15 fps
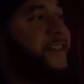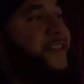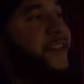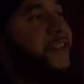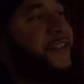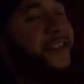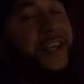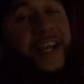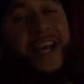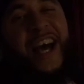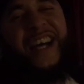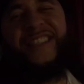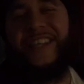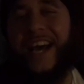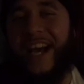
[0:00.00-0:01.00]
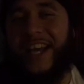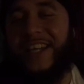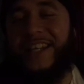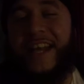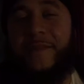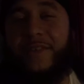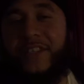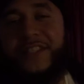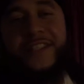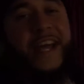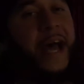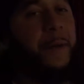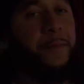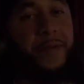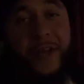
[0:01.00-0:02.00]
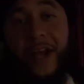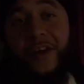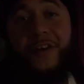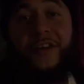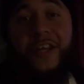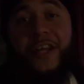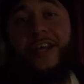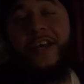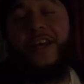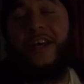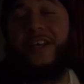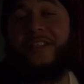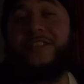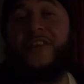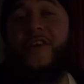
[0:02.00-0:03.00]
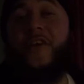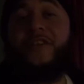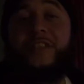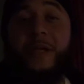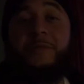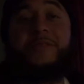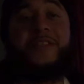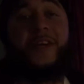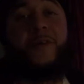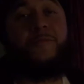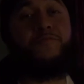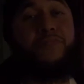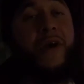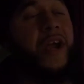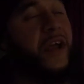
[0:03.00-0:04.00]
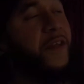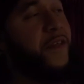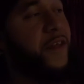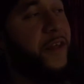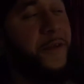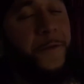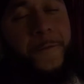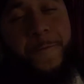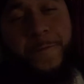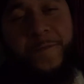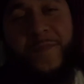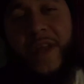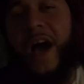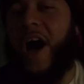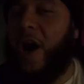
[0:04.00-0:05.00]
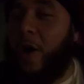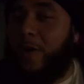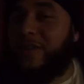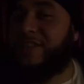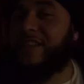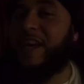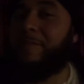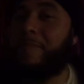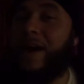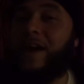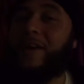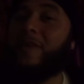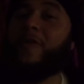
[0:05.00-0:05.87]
it's easy. I said I can never stop learning as long as I'm still breathing. I always say my